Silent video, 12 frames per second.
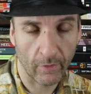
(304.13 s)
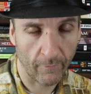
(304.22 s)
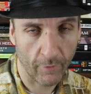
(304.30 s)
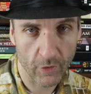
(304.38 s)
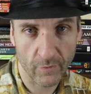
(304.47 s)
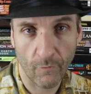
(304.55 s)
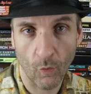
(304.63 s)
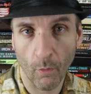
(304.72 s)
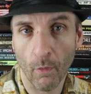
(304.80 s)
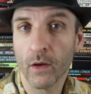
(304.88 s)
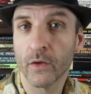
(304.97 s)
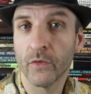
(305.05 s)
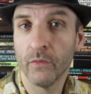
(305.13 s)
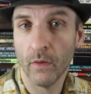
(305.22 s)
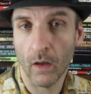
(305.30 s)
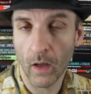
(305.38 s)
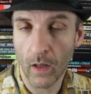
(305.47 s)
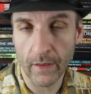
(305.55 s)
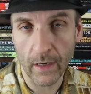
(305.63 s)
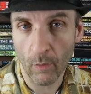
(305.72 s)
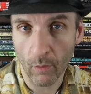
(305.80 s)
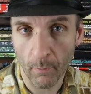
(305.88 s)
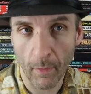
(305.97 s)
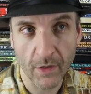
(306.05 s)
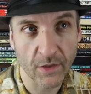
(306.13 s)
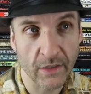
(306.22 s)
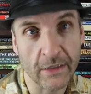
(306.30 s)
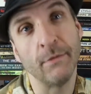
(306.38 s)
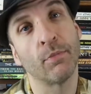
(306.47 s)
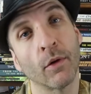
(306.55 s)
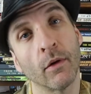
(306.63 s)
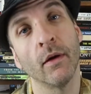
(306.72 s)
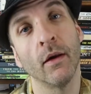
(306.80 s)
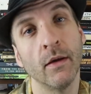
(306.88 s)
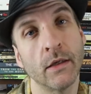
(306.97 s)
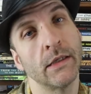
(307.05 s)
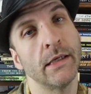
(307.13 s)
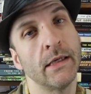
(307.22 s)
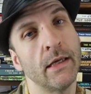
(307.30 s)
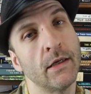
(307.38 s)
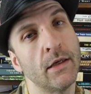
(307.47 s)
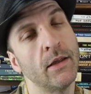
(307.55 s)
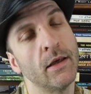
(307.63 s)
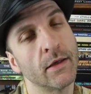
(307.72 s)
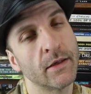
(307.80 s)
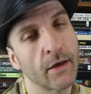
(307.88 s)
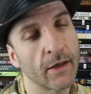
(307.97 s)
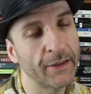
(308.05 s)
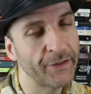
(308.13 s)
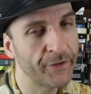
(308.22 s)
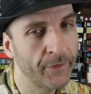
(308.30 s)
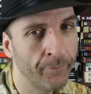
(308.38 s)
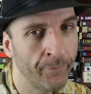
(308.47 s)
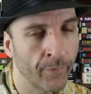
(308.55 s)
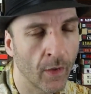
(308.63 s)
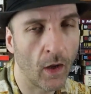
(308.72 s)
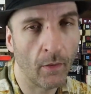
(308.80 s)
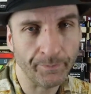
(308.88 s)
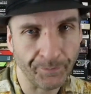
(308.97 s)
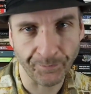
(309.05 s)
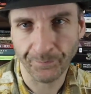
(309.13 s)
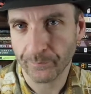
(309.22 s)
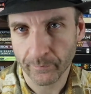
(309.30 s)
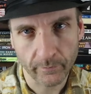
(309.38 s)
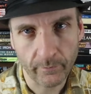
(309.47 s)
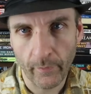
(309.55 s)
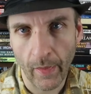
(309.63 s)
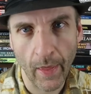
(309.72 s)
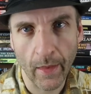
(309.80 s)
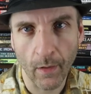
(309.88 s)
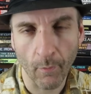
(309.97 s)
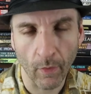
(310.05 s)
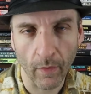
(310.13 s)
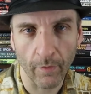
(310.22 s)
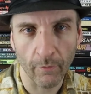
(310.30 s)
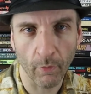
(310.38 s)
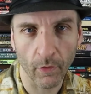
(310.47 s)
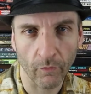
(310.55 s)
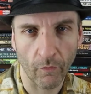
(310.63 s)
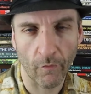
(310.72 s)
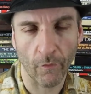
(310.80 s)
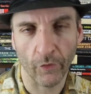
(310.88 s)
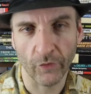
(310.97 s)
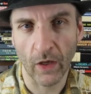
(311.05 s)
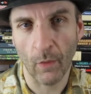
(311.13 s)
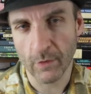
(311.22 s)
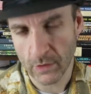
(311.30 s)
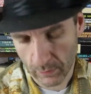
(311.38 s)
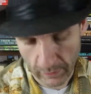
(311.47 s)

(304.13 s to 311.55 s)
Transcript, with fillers: read the first four books, uh, and now we're much deeper into into the series. Um, and I'm reading these books for the first time, which I